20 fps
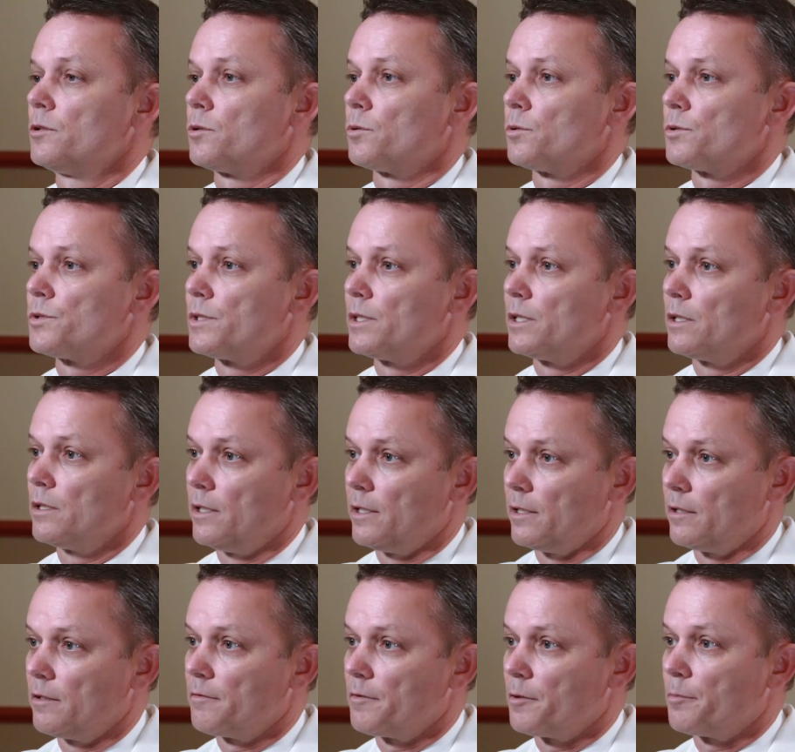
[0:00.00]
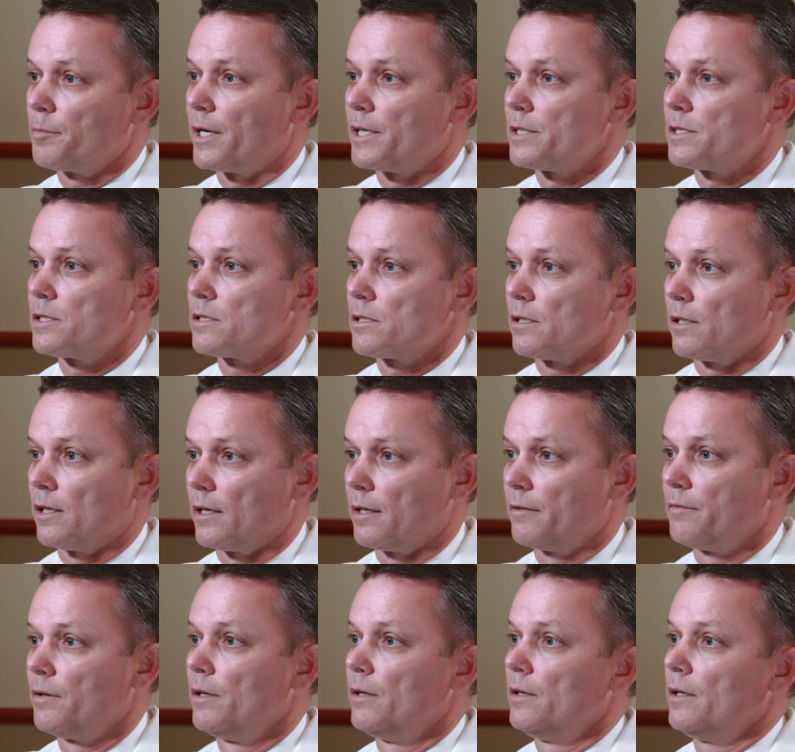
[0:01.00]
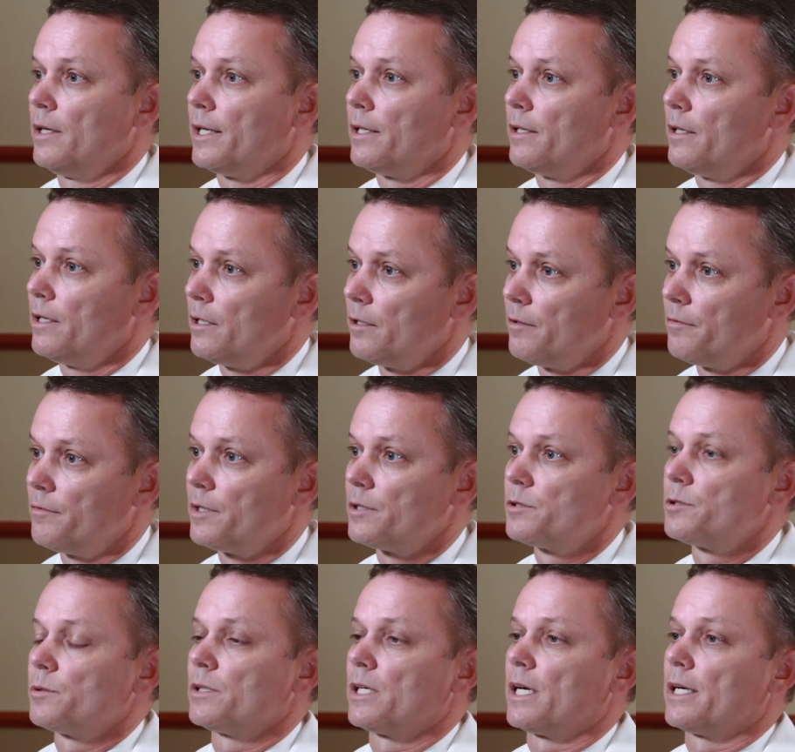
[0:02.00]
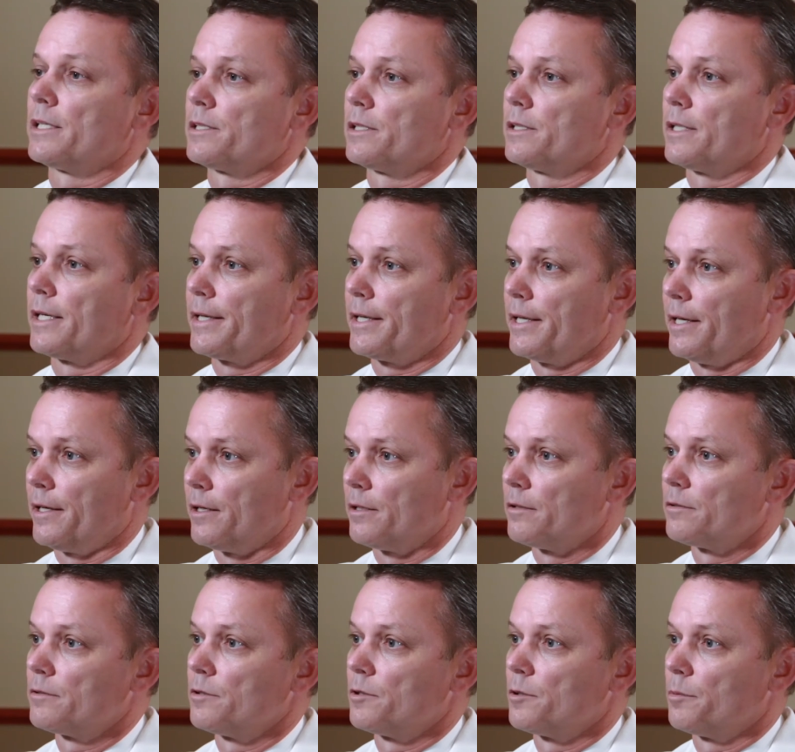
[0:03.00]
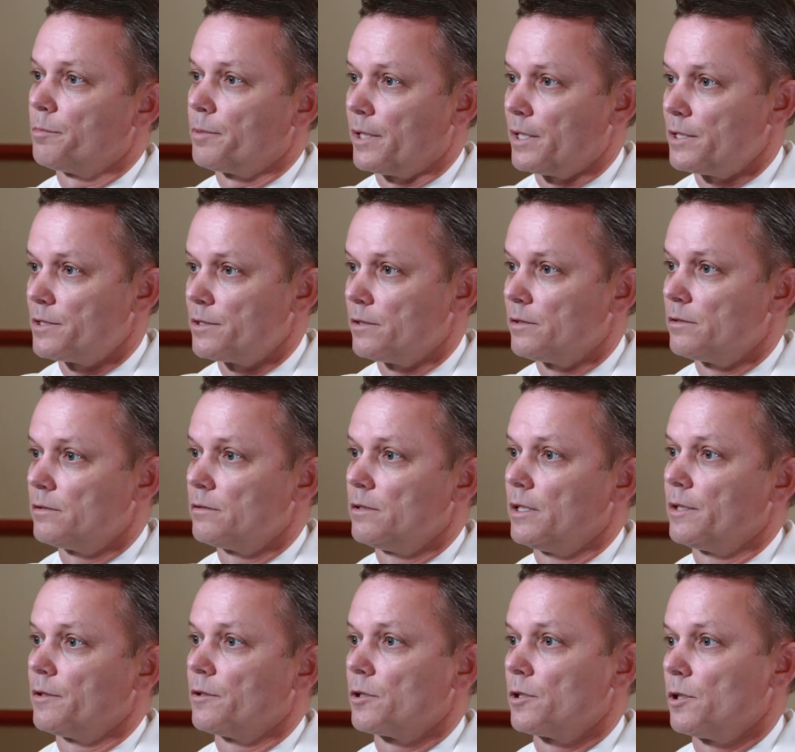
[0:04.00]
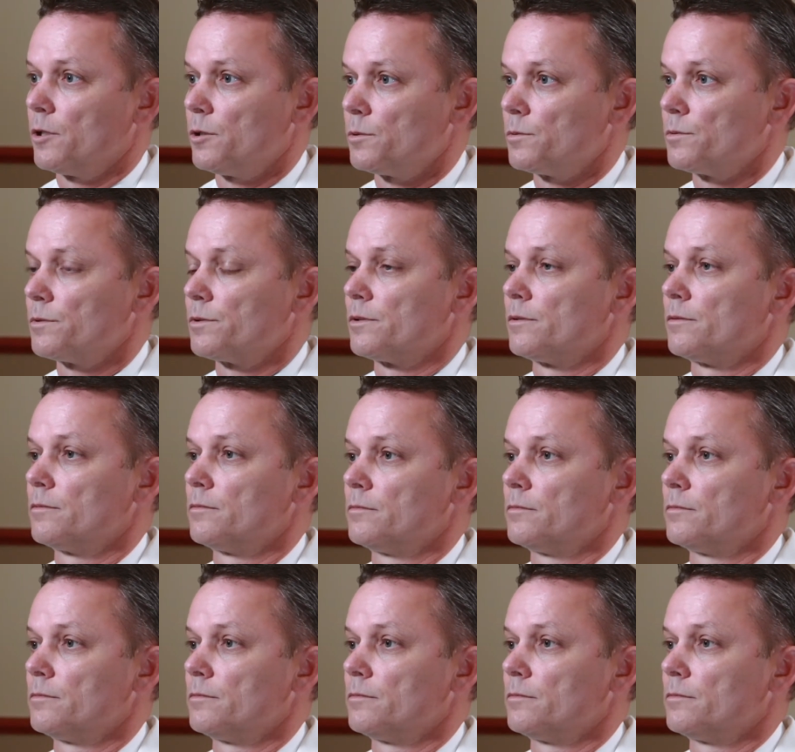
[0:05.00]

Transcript: towards the end of the patient's life and individualizing that care to the patient and their goals.